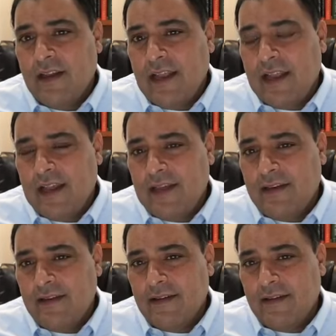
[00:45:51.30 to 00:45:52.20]

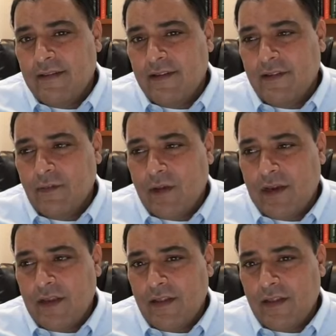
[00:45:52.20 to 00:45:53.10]
And this is
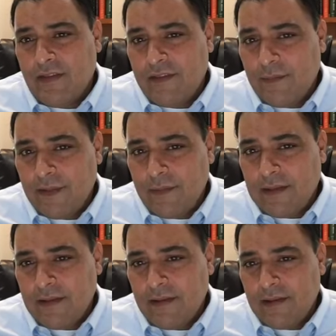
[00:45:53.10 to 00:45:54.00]
why the symptom
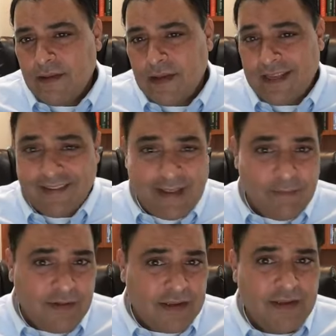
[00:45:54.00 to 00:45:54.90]
and
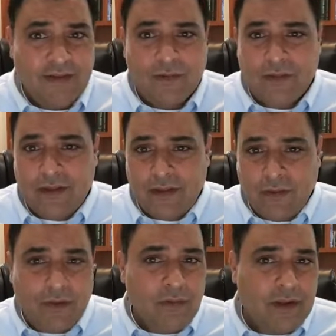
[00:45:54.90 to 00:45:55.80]
exam findings are really the
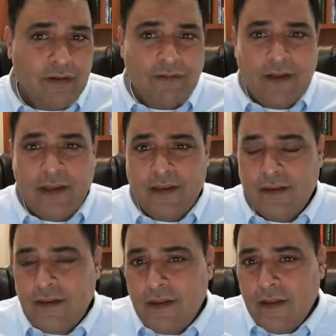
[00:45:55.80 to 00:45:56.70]
only way to find
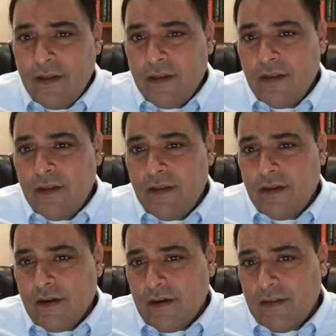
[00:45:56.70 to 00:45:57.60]

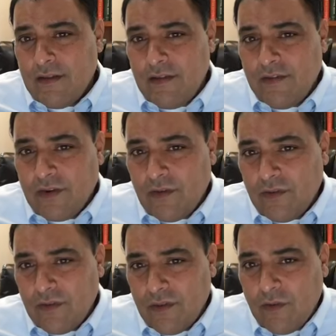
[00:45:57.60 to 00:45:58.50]
these
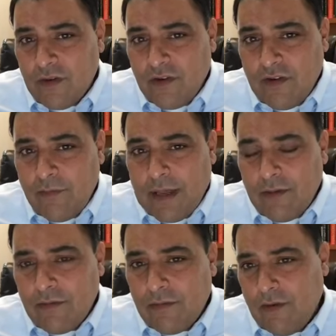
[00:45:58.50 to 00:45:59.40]
subtle neurodegenerative
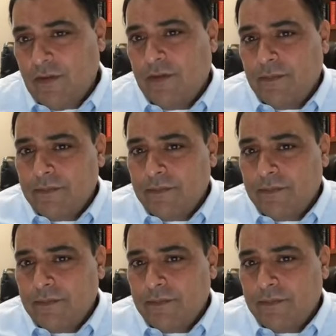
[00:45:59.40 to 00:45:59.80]
patterns first.